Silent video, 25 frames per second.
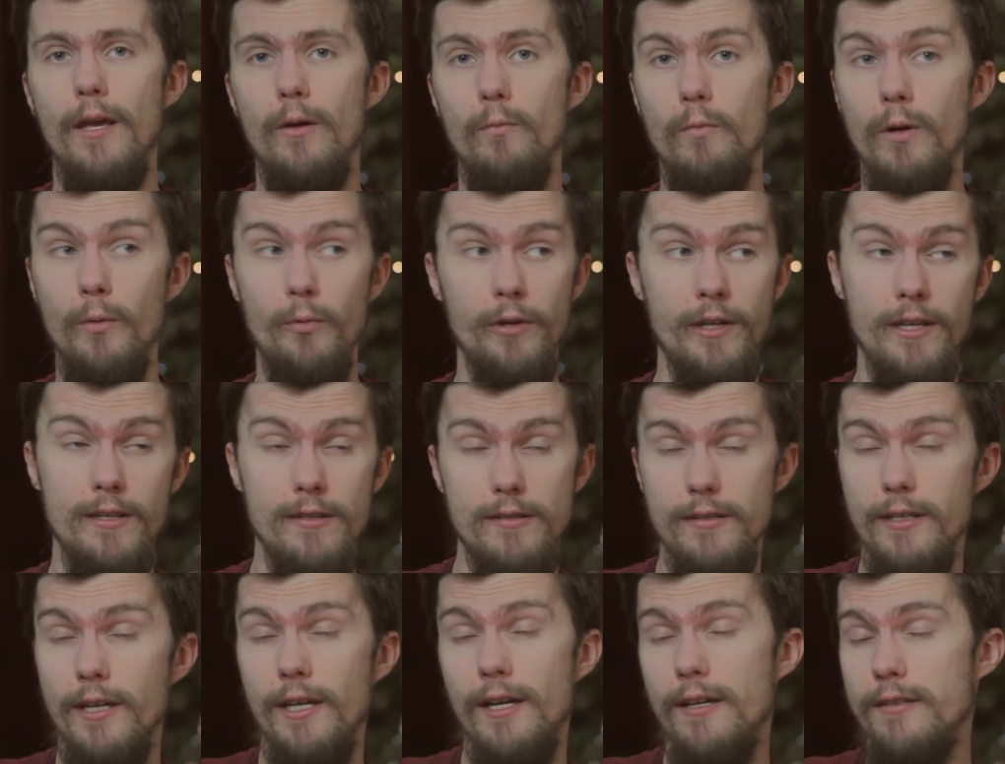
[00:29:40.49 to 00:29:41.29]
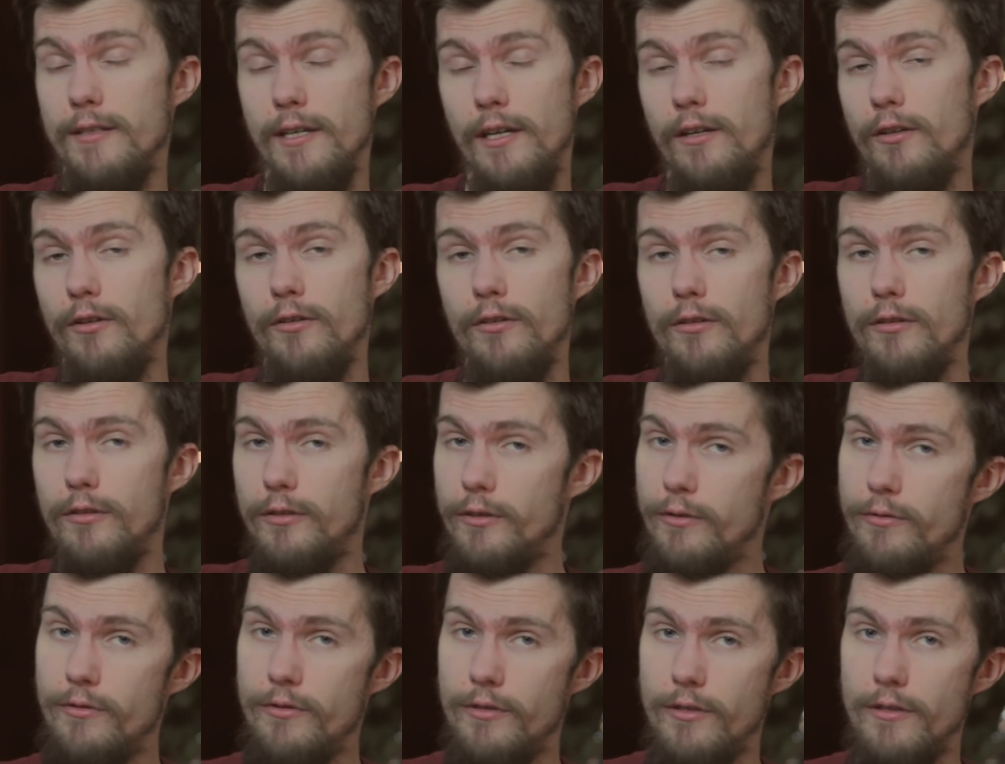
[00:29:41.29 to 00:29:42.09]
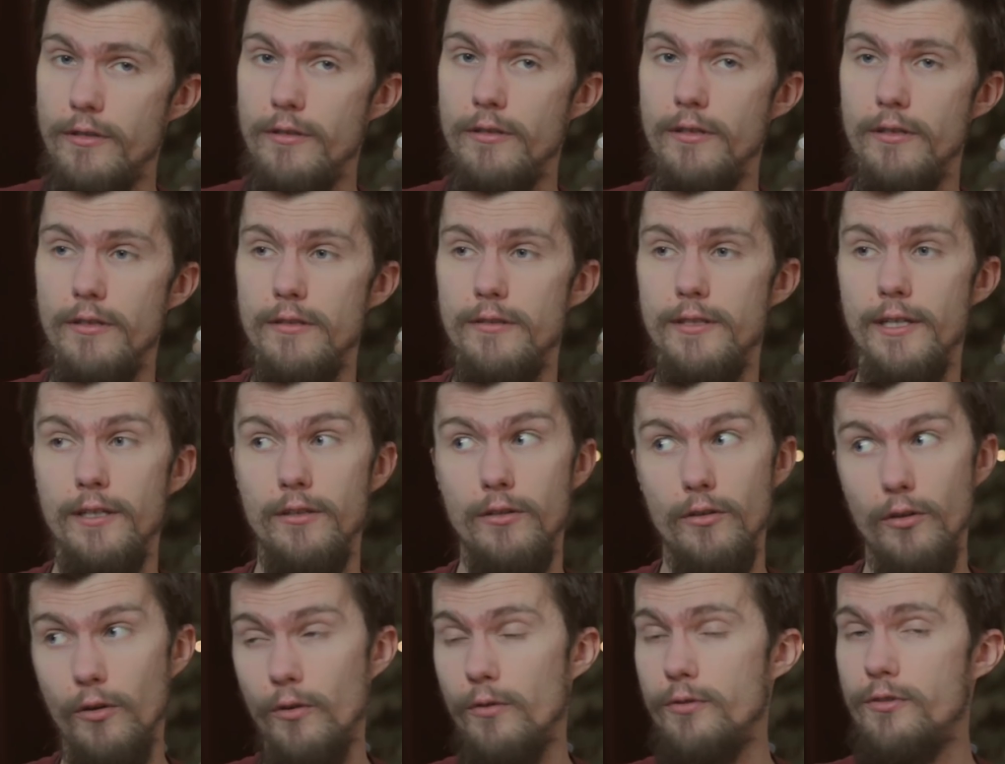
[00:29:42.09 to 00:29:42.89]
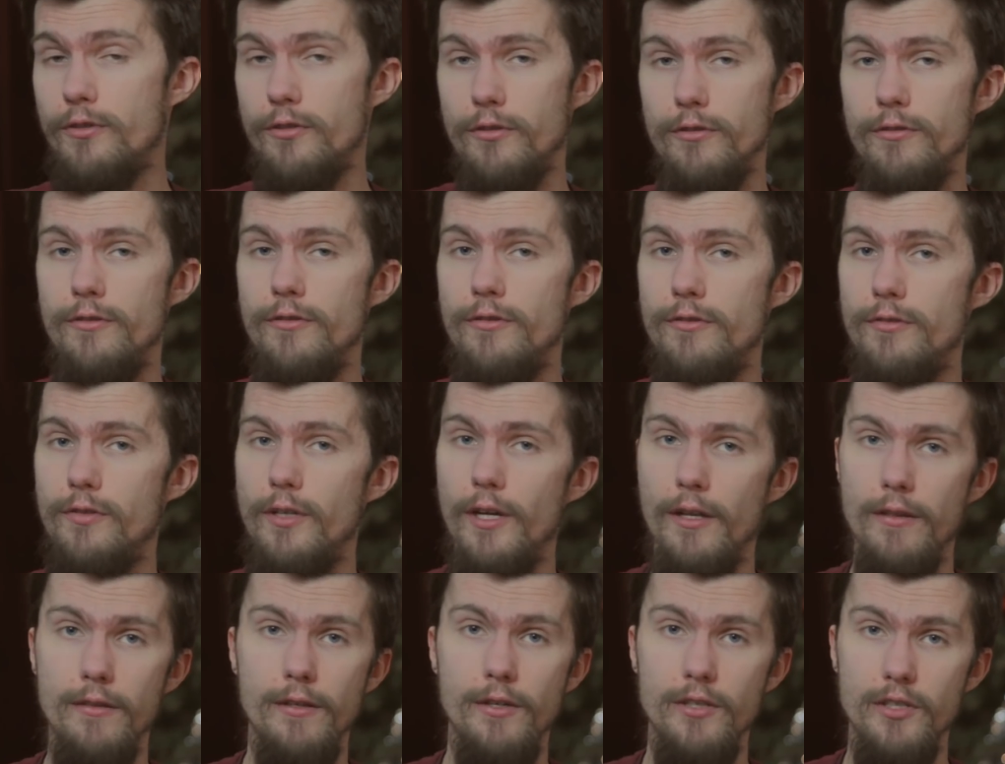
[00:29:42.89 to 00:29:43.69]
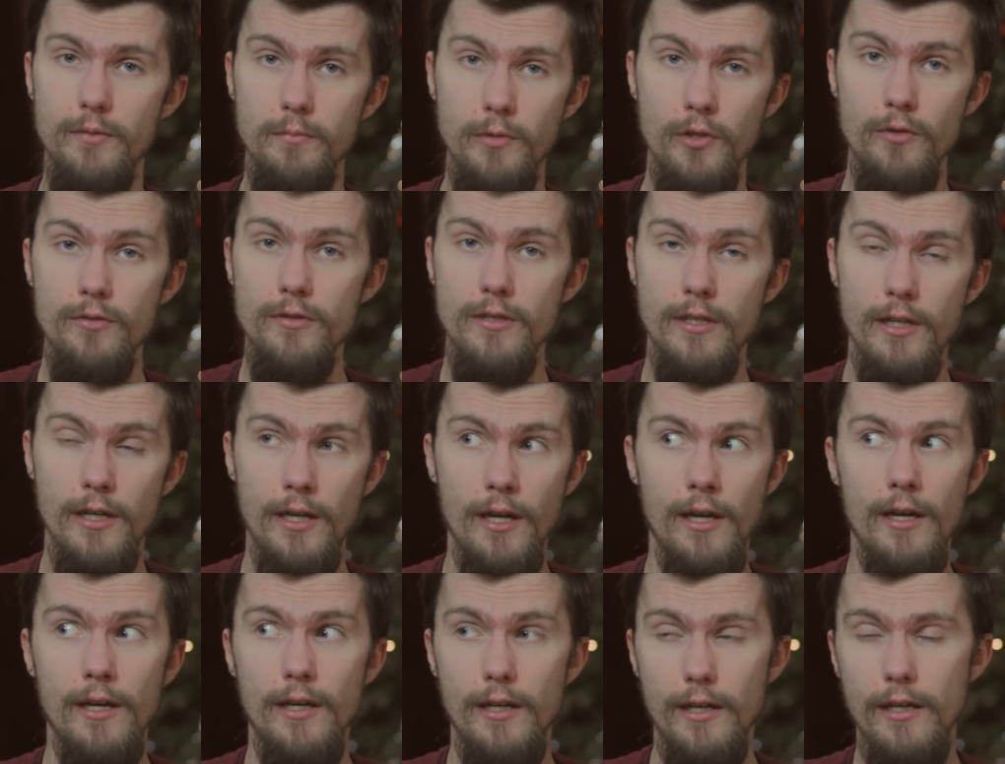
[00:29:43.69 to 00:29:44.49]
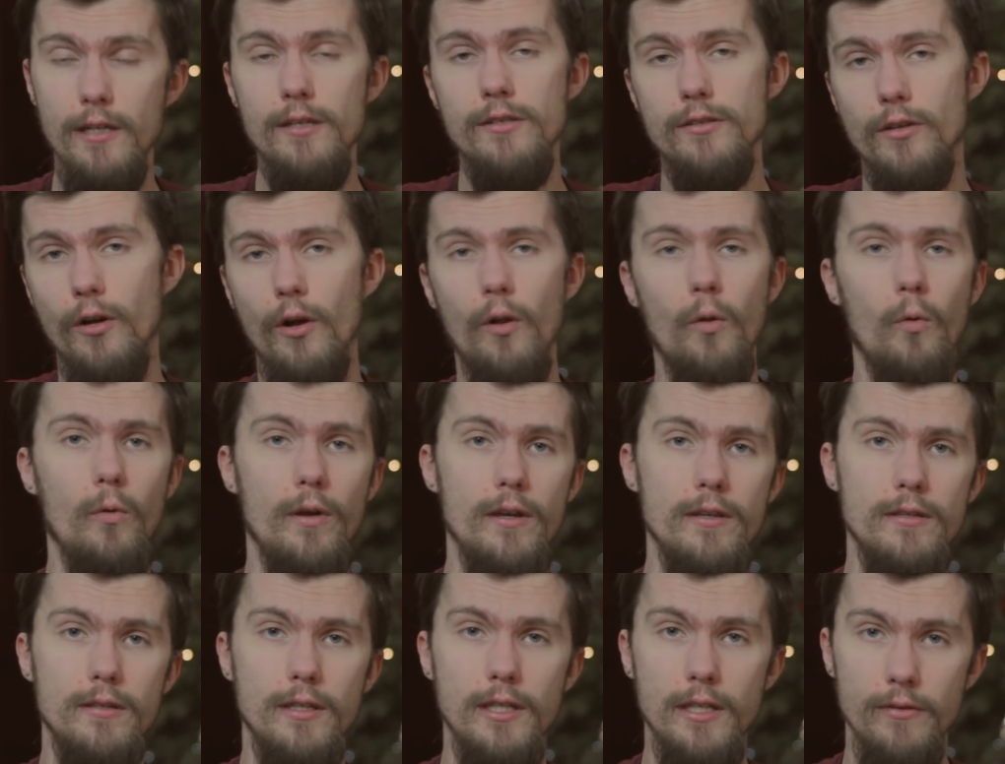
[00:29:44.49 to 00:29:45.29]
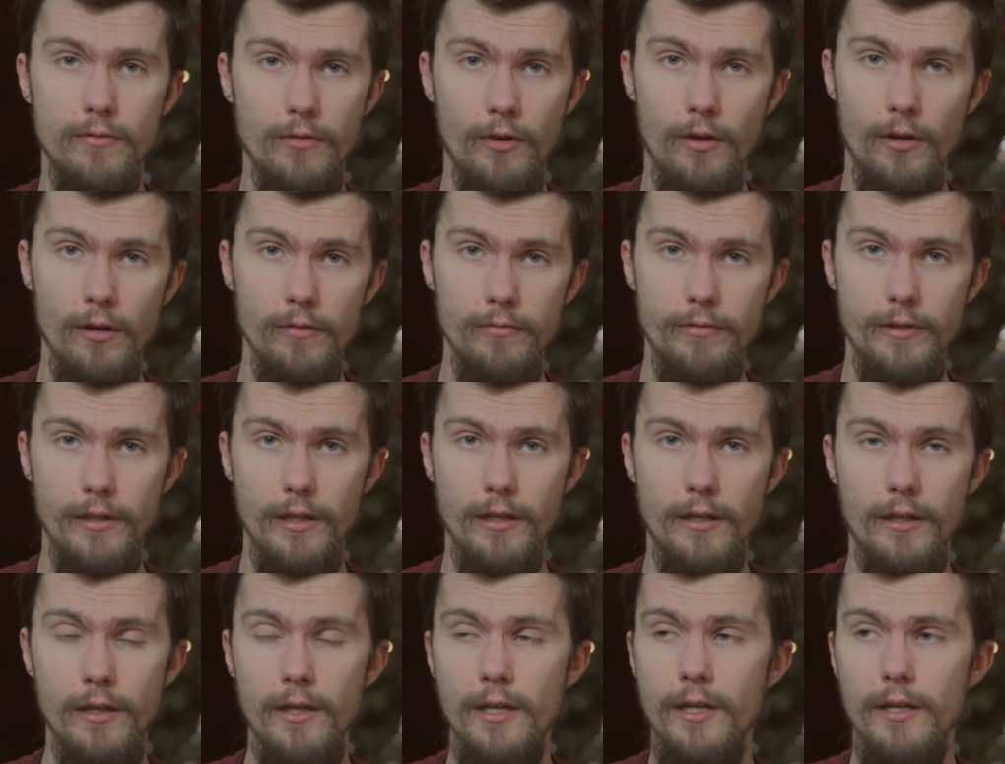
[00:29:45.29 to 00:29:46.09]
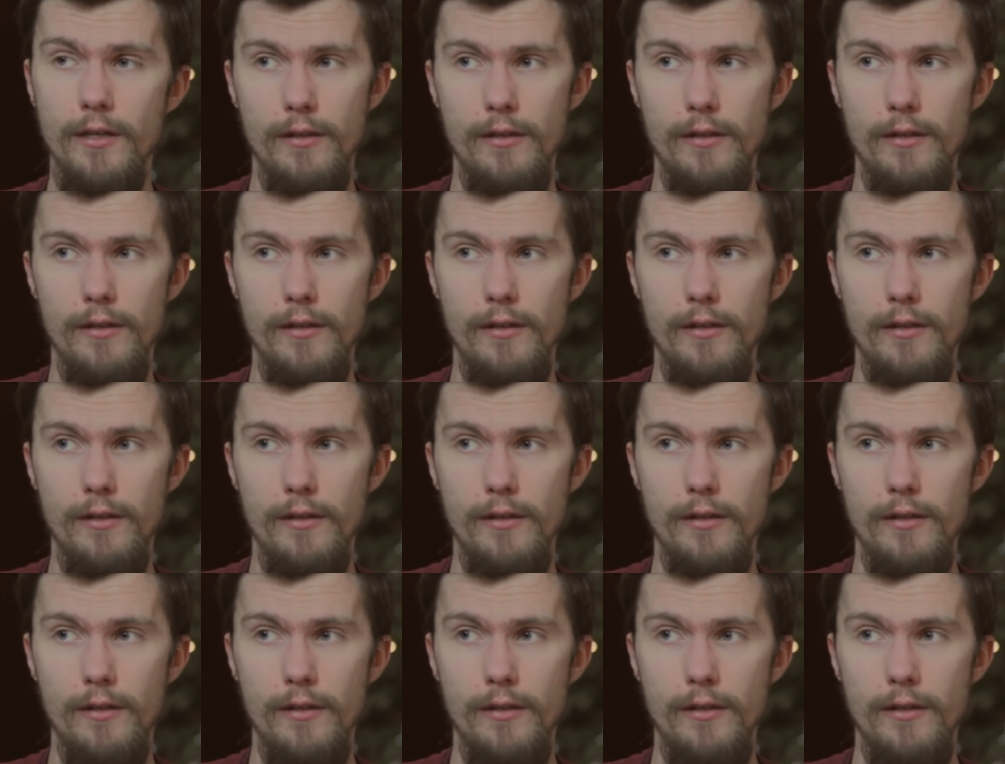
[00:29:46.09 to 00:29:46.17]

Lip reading: What we can say as a conclusion is that cultures, and thus music, is always evolving.